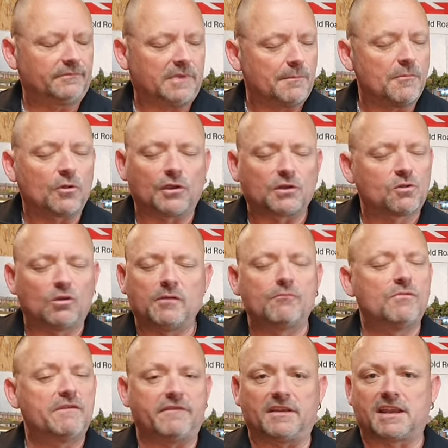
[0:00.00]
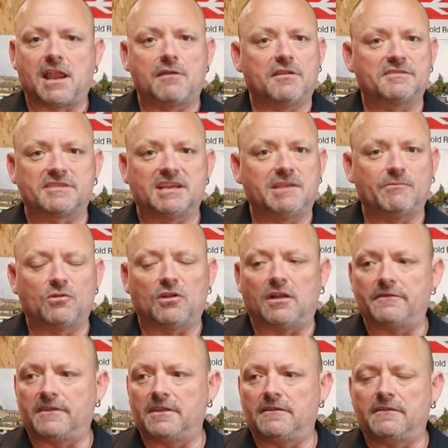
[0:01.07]
I'm not going to call them rivet counters anymore.
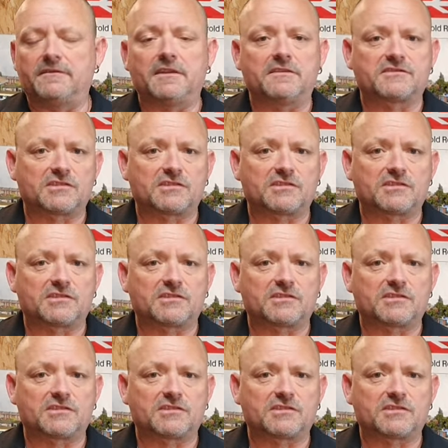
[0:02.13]
The, the